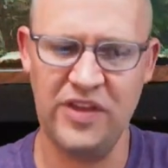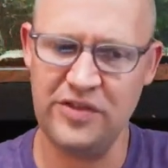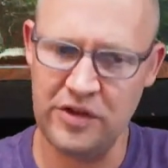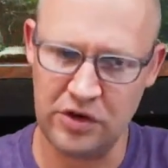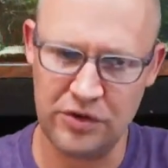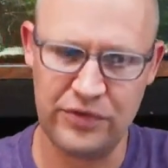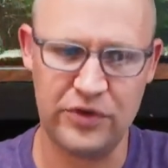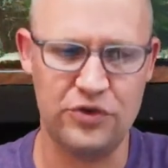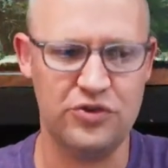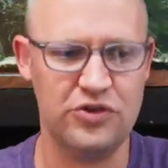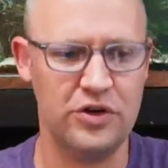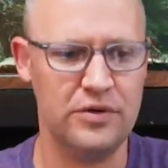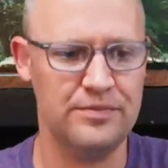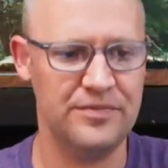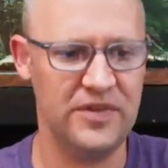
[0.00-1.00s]
In the near
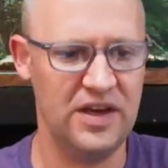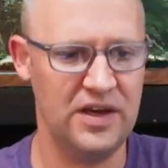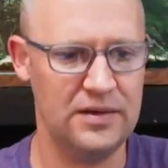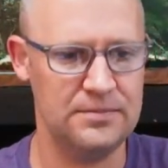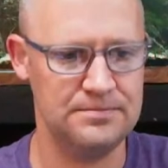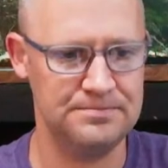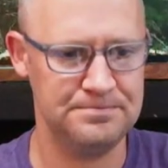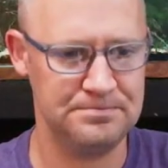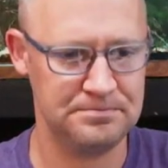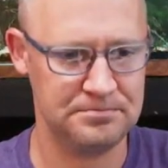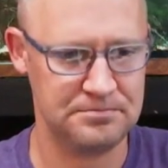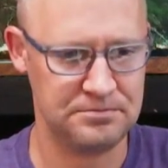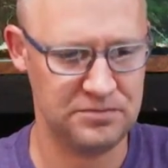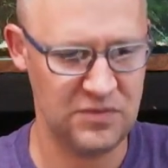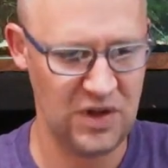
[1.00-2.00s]
future, yeah.
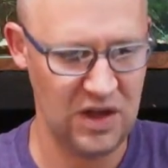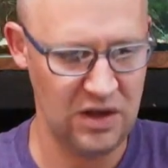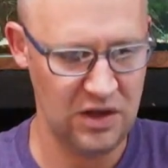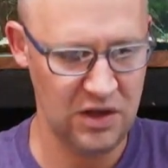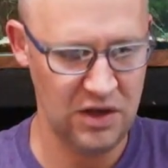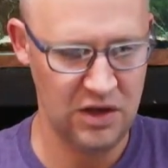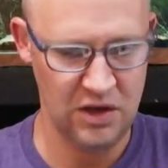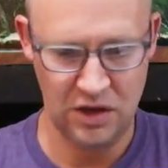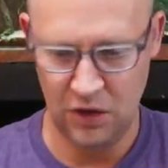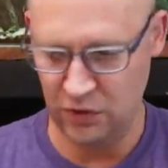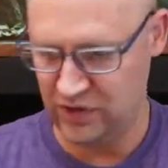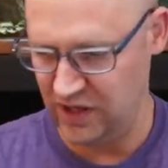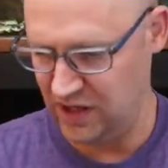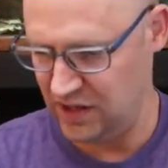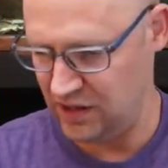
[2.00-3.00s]

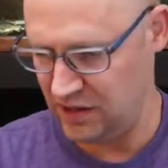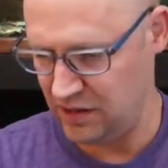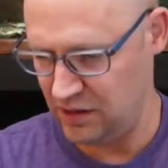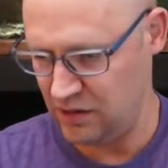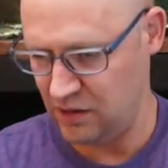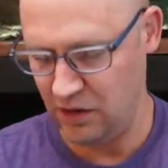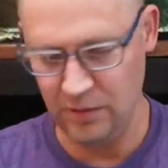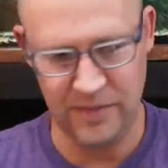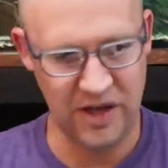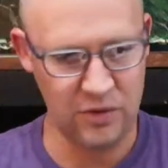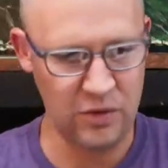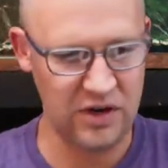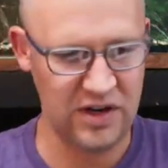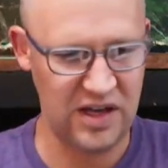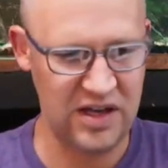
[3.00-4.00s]
Okay, oh
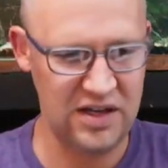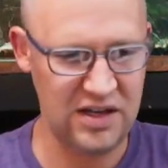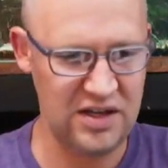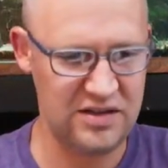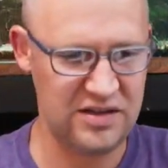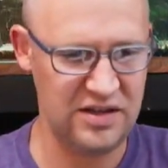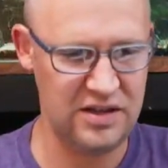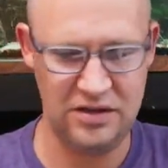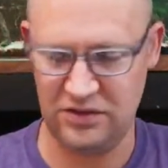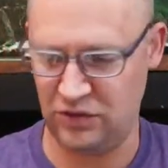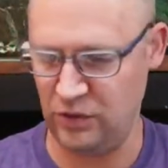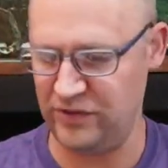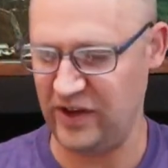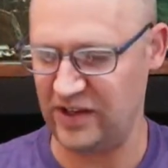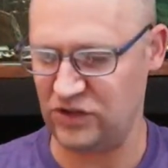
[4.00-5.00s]
man, we're at 8:18,
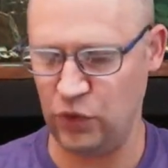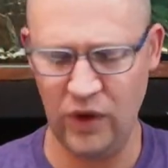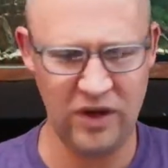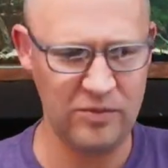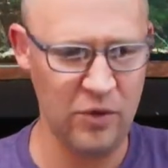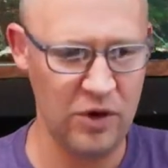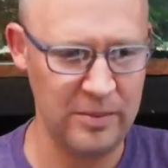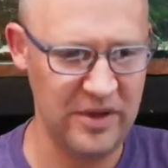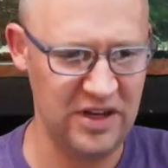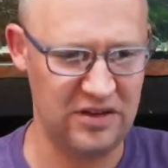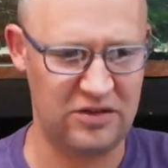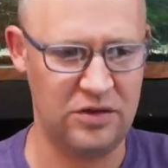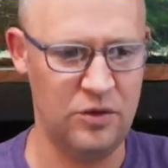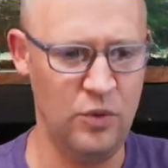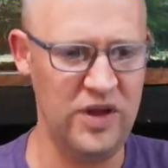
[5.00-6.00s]
so we've got 12 more
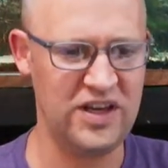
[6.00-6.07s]
minutes.